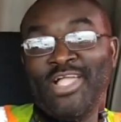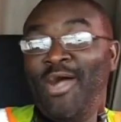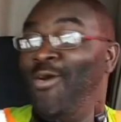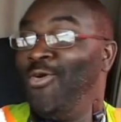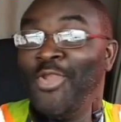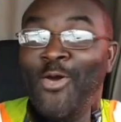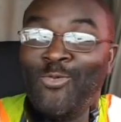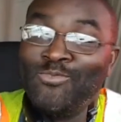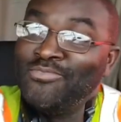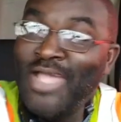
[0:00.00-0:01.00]

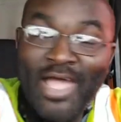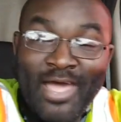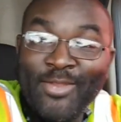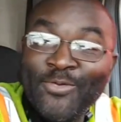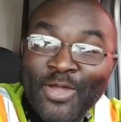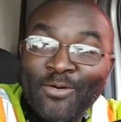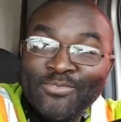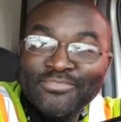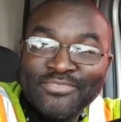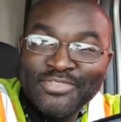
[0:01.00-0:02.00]
I don't know.
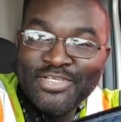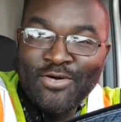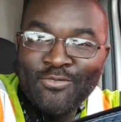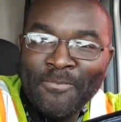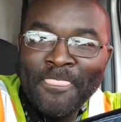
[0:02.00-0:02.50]
So